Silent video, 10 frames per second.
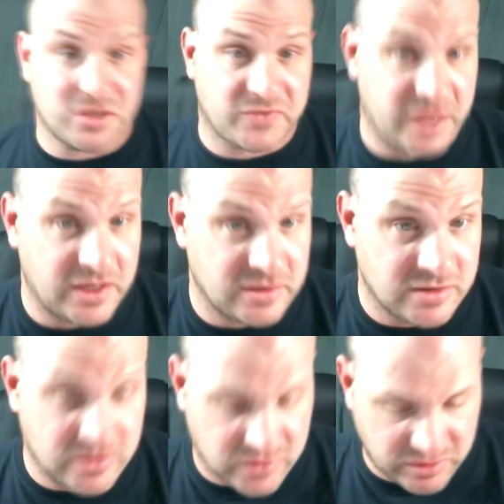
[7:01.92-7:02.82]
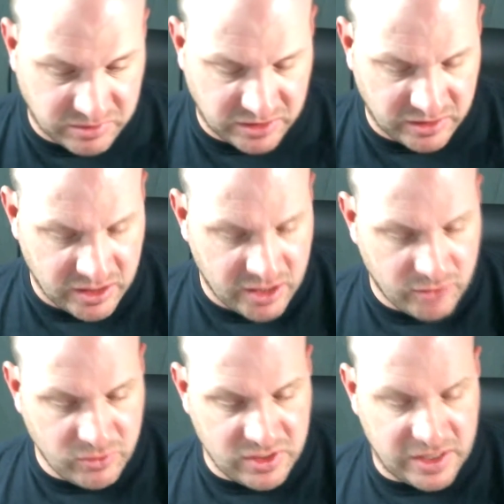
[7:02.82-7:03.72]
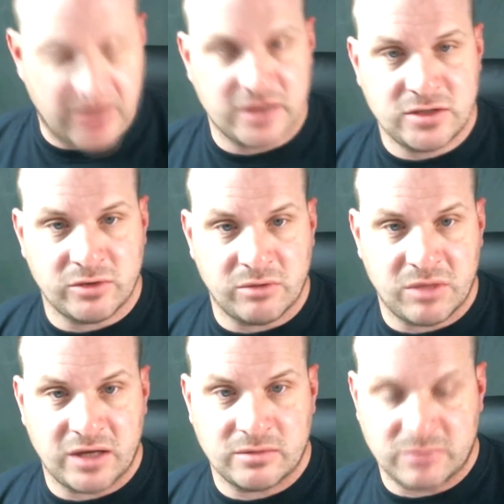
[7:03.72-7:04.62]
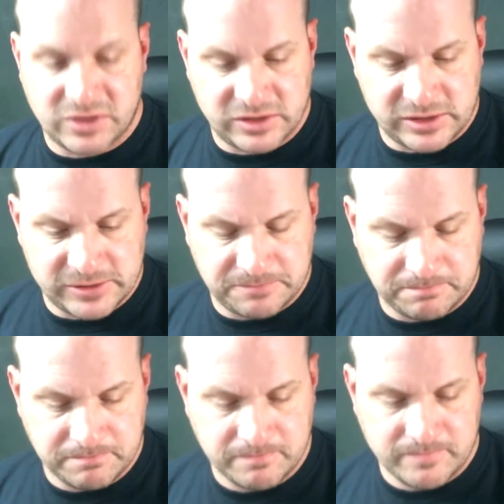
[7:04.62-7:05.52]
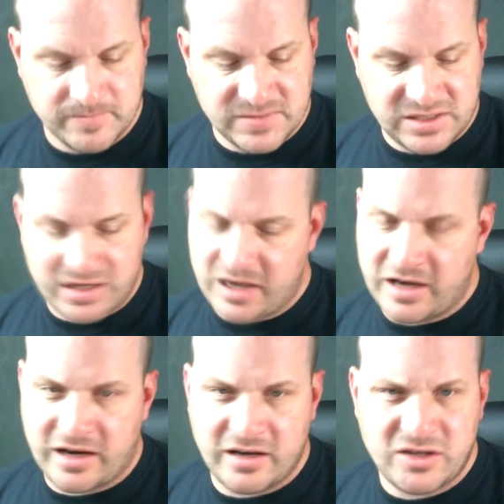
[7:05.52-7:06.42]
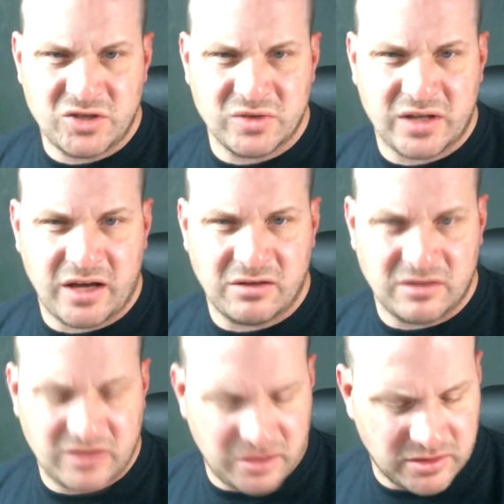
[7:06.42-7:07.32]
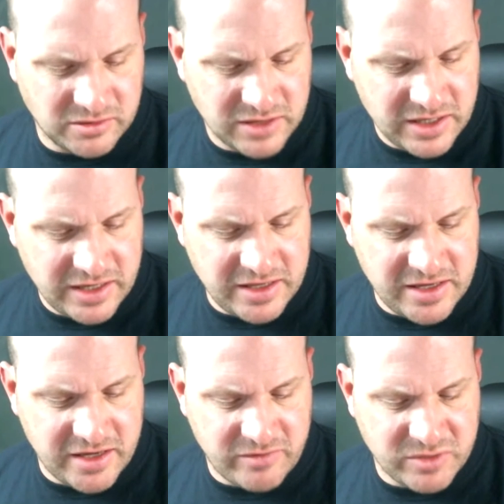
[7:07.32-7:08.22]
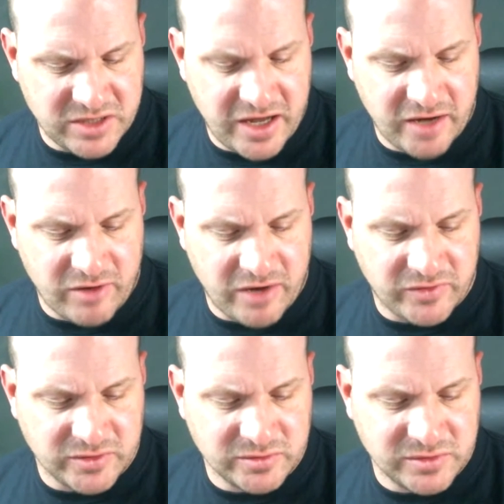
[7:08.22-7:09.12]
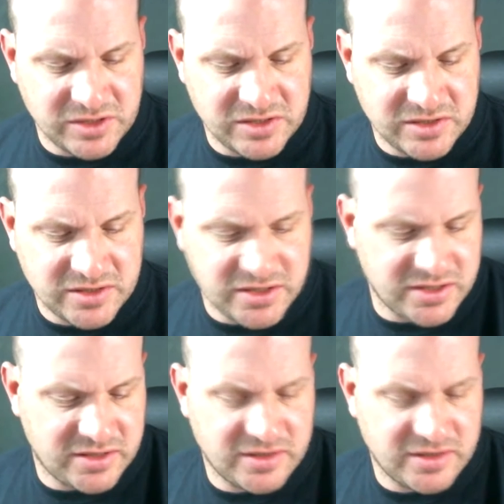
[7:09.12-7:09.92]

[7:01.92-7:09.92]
fight. Something we can get into it, man. But yeah, I got an issue with that, And then they gave him a tag rifle, which is just